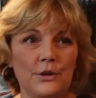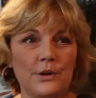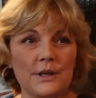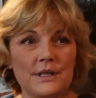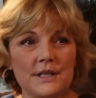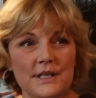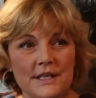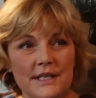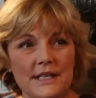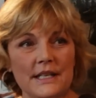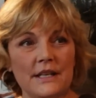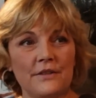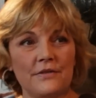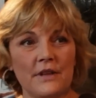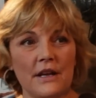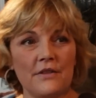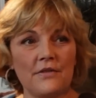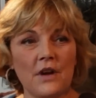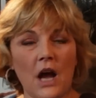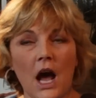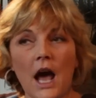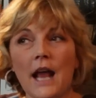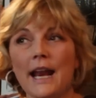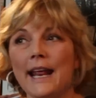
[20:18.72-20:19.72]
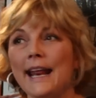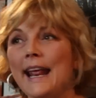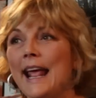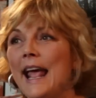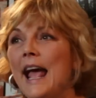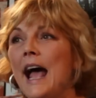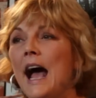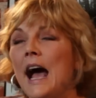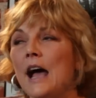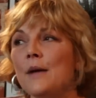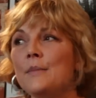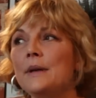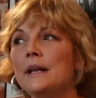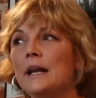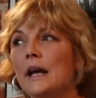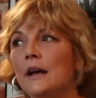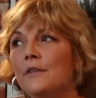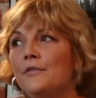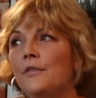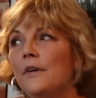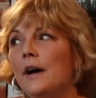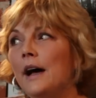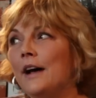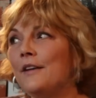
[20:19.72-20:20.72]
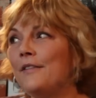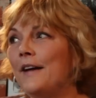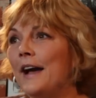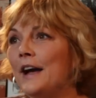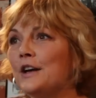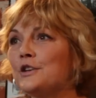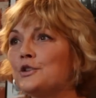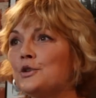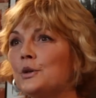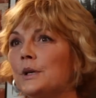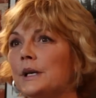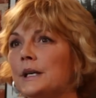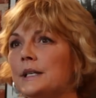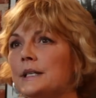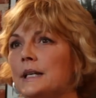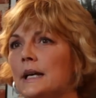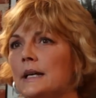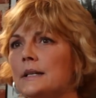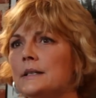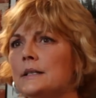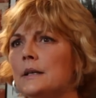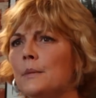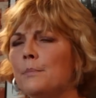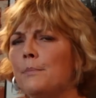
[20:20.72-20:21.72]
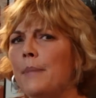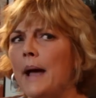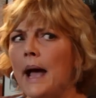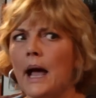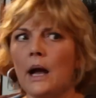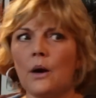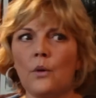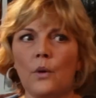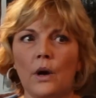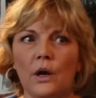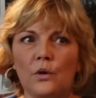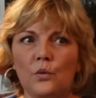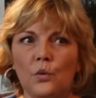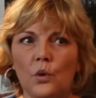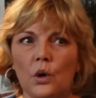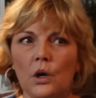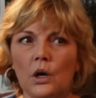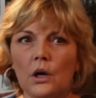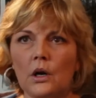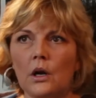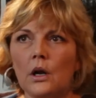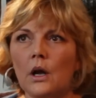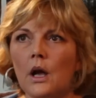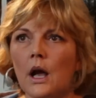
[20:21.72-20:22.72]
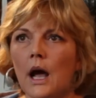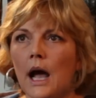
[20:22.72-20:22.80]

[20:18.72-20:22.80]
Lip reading: You can see if they've got it. I mean, I've actually done some background work.